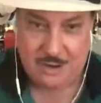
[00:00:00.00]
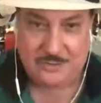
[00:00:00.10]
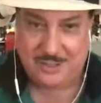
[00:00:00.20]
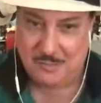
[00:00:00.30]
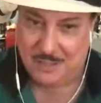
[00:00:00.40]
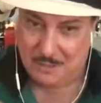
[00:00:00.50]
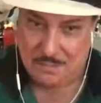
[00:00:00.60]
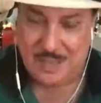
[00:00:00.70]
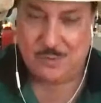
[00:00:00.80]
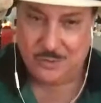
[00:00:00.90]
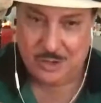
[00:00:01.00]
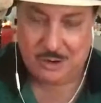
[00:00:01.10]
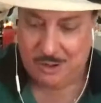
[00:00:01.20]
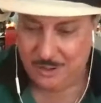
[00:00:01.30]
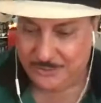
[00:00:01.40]
It's about the people, the
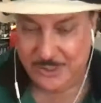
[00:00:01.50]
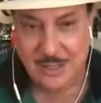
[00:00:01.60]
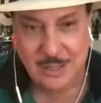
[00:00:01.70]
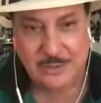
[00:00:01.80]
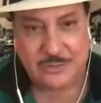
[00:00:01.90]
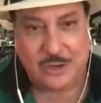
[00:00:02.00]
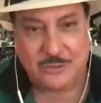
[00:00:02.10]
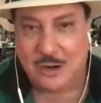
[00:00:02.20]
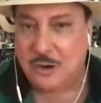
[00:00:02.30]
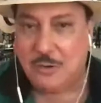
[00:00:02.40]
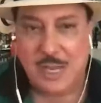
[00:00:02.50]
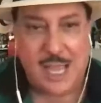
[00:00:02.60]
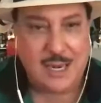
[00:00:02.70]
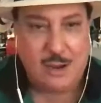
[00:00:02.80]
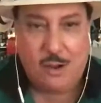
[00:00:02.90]
cause. So I started
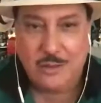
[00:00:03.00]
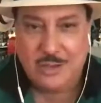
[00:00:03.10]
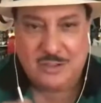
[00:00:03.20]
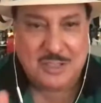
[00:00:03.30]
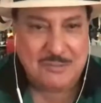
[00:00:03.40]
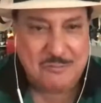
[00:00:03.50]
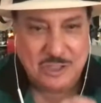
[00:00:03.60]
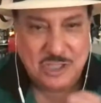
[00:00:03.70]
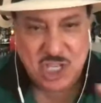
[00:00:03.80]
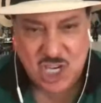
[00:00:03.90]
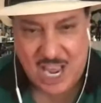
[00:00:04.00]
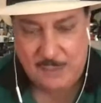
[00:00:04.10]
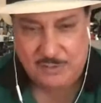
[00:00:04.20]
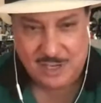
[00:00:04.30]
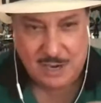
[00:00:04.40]
creating all these different shapes
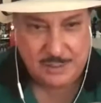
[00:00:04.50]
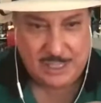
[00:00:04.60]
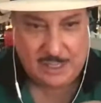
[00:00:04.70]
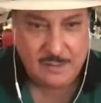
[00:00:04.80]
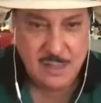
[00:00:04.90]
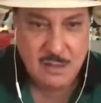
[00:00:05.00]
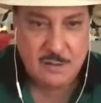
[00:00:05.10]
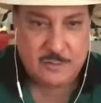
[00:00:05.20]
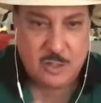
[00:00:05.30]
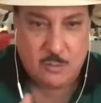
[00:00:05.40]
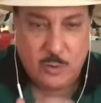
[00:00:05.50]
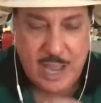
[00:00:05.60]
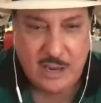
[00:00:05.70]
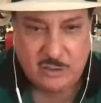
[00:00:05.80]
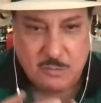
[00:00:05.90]
and everything to
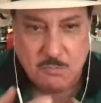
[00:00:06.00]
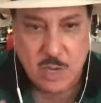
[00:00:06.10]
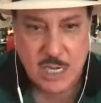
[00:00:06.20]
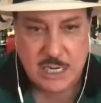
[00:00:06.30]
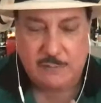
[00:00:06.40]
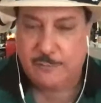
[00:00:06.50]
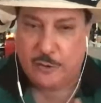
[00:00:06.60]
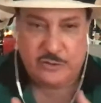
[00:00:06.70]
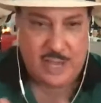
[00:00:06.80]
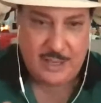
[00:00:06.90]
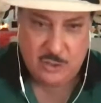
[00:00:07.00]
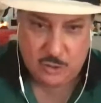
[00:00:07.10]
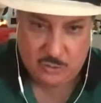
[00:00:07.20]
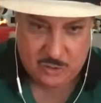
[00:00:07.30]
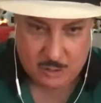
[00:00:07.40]
raise money for St. Jude's
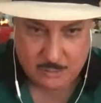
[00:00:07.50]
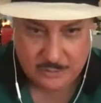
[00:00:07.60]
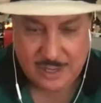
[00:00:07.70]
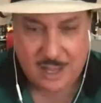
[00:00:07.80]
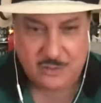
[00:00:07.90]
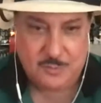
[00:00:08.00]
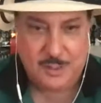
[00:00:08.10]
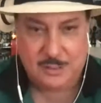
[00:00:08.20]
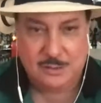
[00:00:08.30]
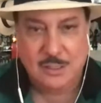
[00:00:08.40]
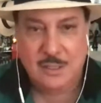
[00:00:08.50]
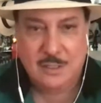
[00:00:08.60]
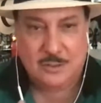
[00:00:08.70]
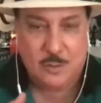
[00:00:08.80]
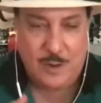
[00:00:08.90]
Children's Hospital,
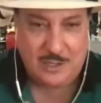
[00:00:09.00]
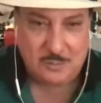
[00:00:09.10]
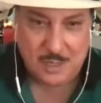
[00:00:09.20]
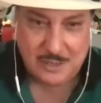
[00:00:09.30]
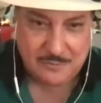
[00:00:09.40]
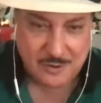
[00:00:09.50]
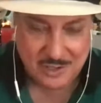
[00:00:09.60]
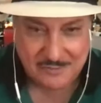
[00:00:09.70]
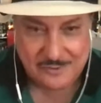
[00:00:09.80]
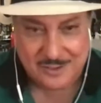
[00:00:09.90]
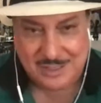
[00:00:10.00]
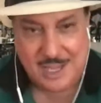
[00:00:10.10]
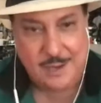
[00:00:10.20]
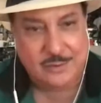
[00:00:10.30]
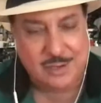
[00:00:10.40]
to raise money for different
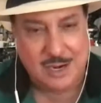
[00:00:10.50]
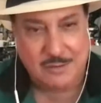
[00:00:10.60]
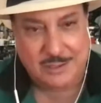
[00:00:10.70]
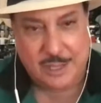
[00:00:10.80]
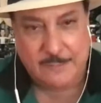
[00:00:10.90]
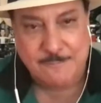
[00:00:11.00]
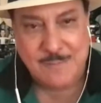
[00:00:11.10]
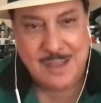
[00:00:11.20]
things and everything.